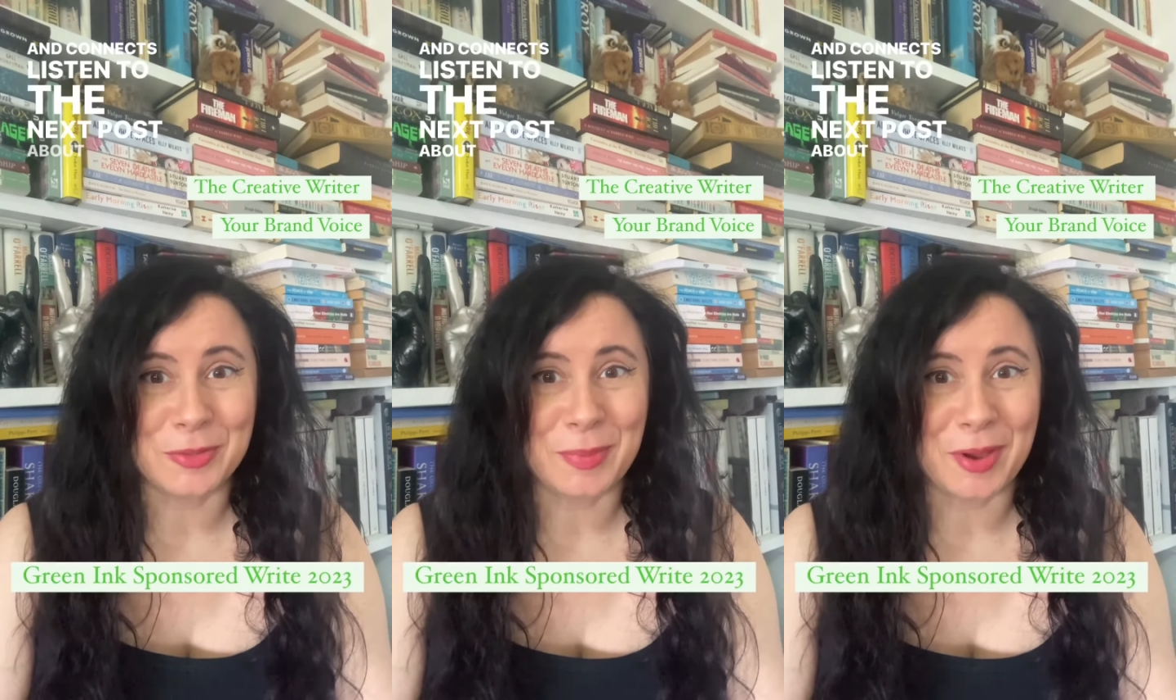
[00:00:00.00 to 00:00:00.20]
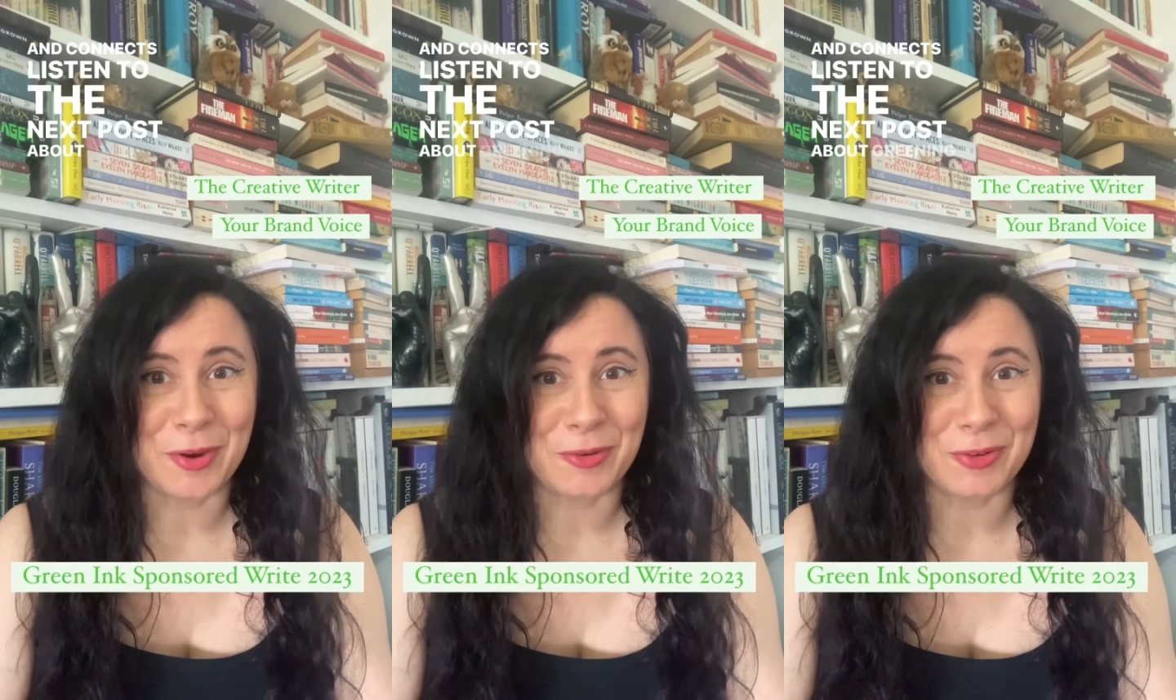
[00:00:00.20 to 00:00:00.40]

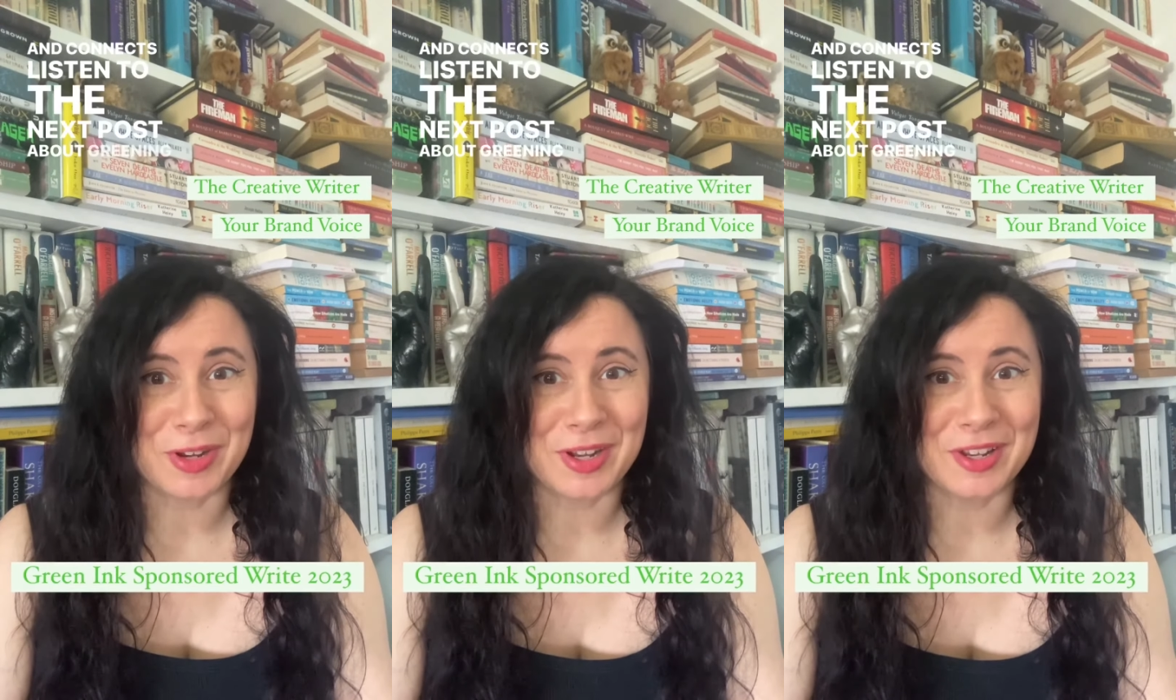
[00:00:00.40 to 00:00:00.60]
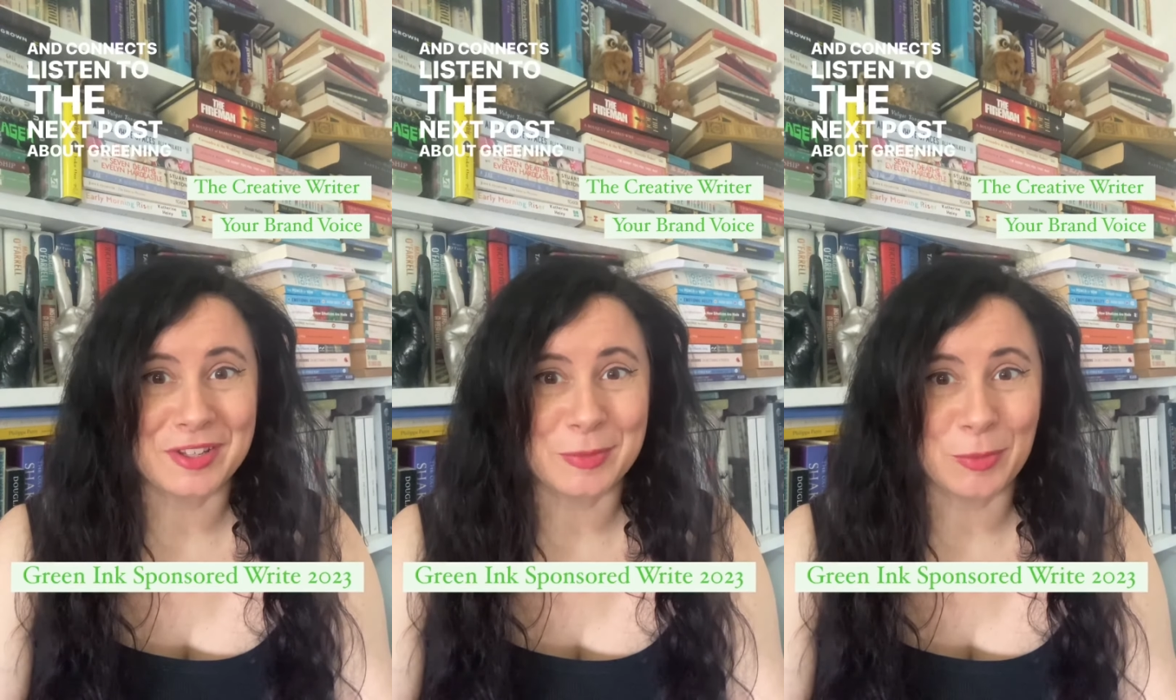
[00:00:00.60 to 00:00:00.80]
about Green
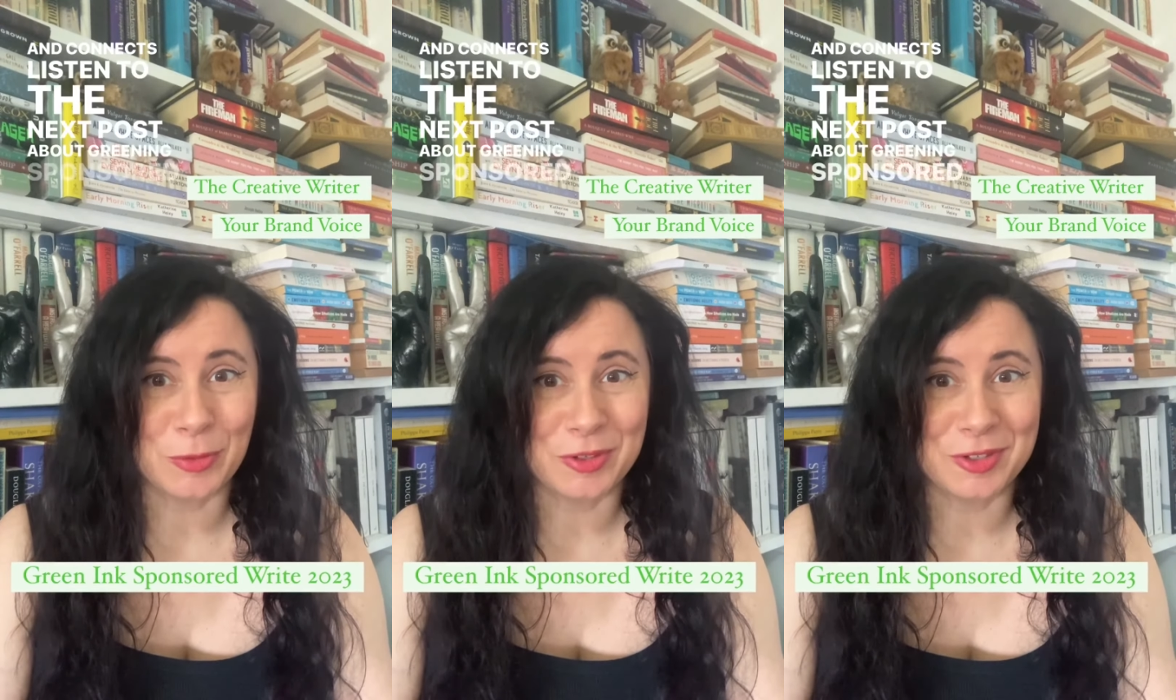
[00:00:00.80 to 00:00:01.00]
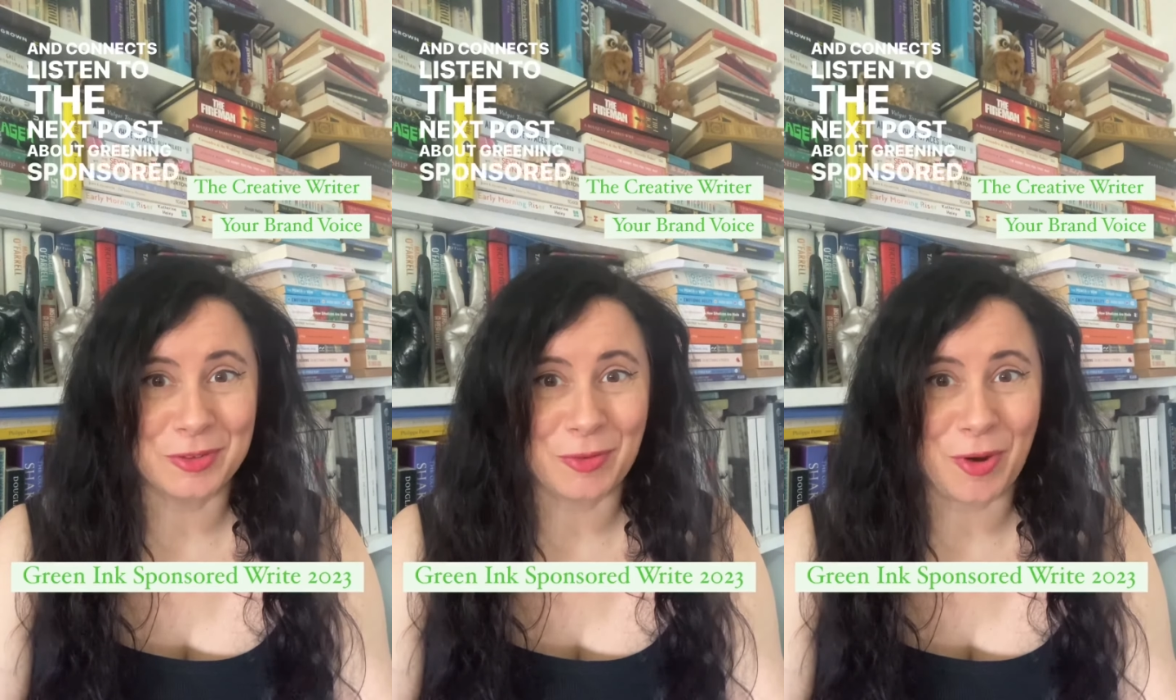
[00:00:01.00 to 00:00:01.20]
Ink
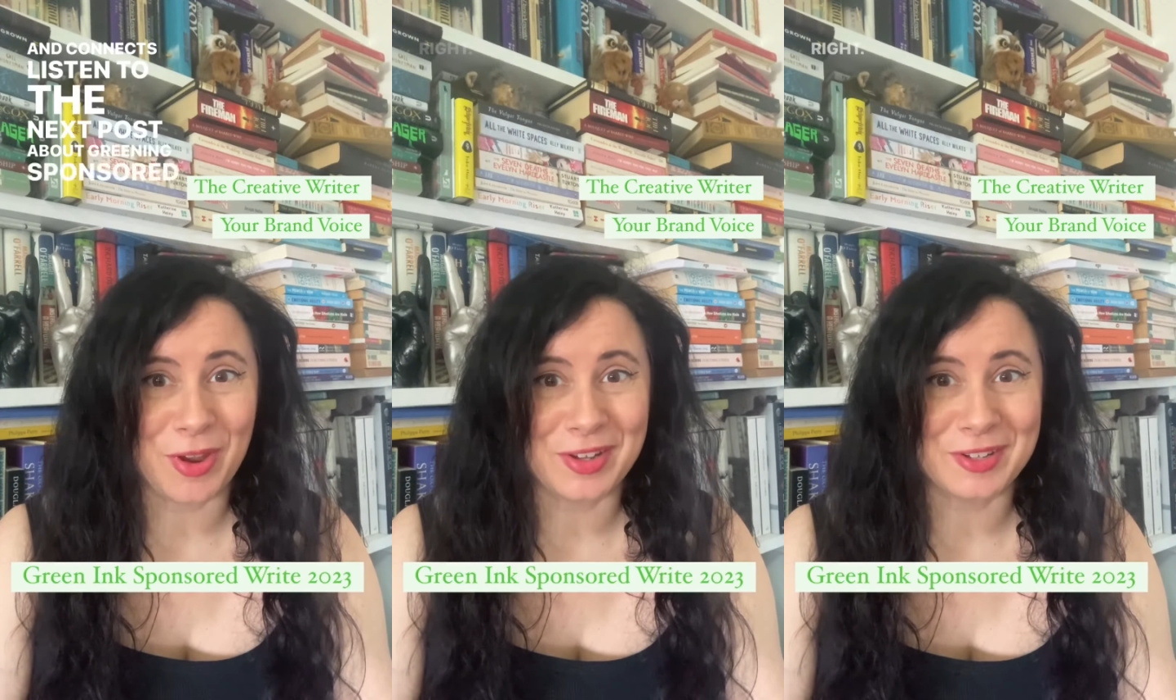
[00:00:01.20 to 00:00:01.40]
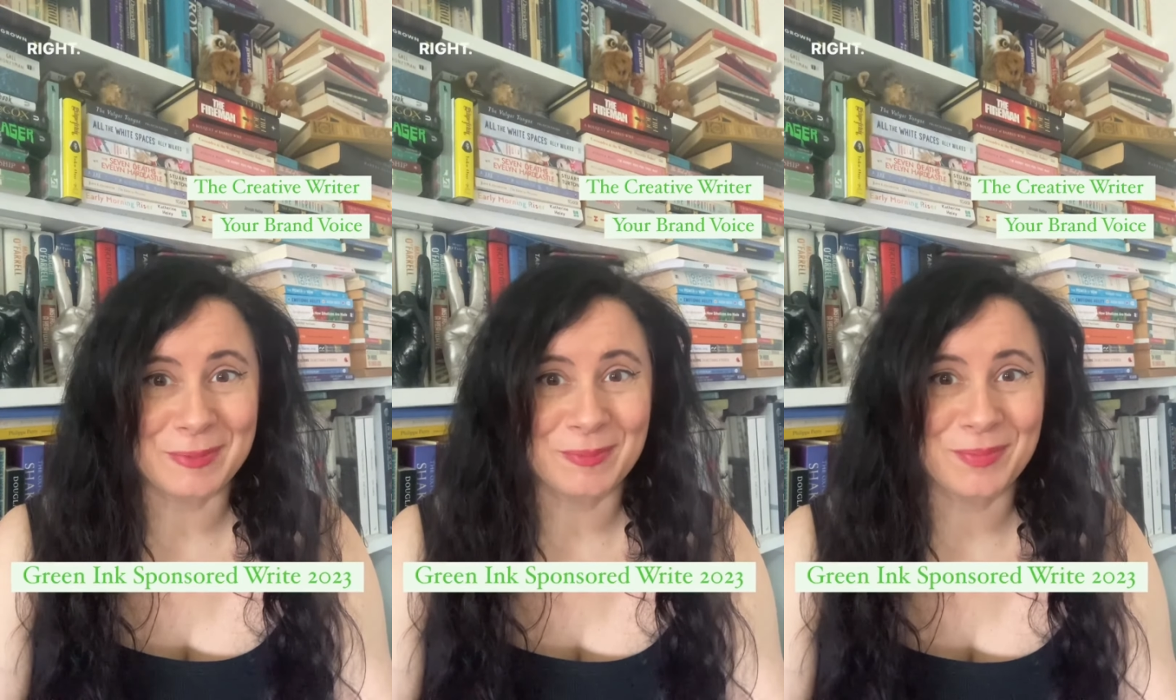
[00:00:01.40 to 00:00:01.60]
Sponsored
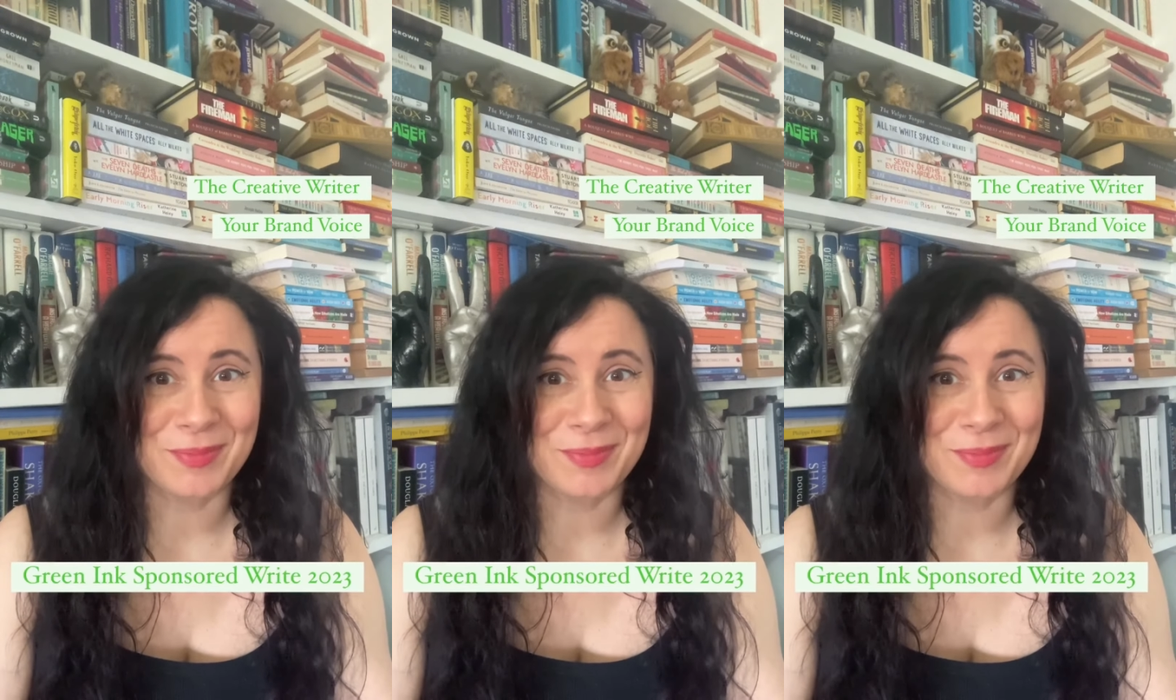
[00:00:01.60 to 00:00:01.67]
Write.